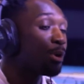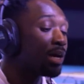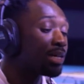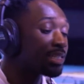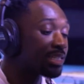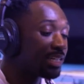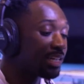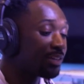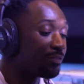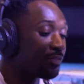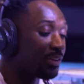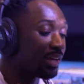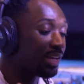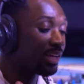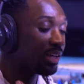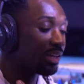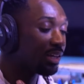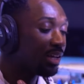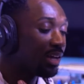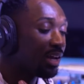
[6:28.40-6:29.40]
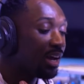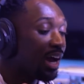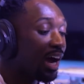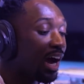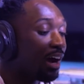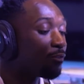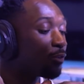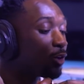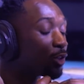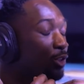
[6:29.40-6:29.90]
personally think
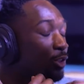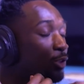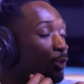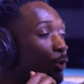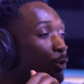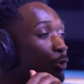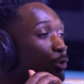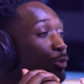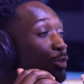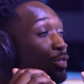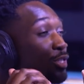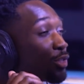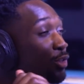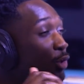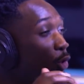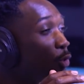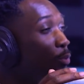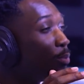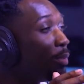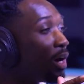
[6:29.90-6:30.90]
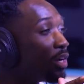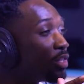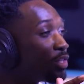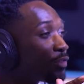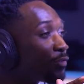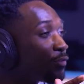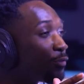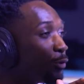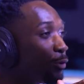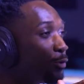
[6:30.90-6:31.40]
I've got to know you so
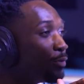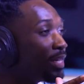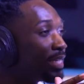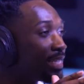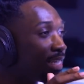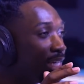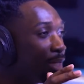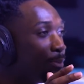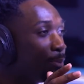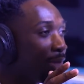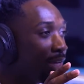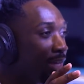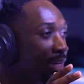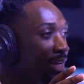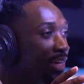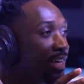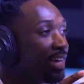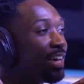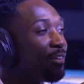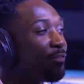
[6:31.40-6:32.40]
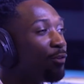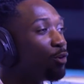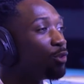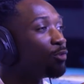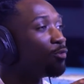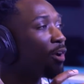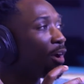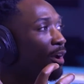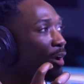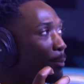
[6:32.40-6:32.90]
much through this EP. It
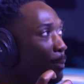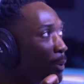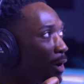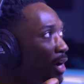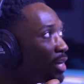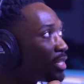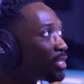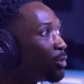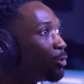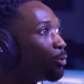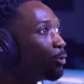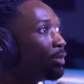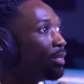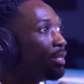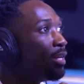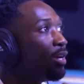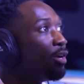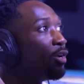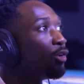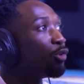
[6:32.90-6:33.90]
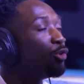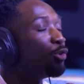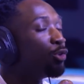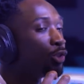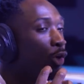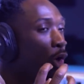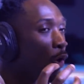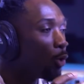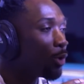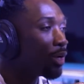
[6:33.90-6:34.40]
feels very personal, and you
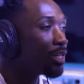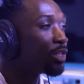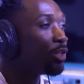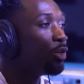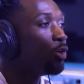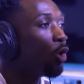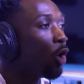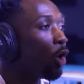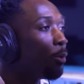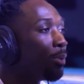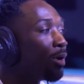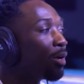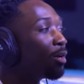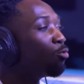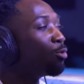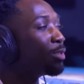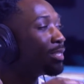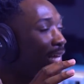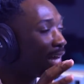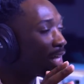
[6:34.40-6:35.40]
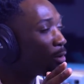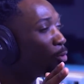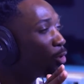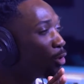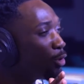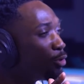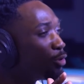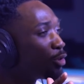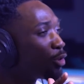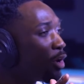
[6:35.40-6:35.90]
told us a lot. But was that
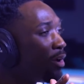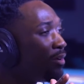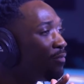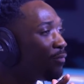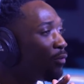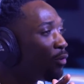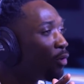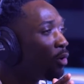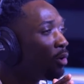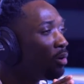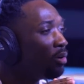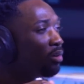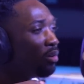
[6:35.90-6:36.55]
what you was going for?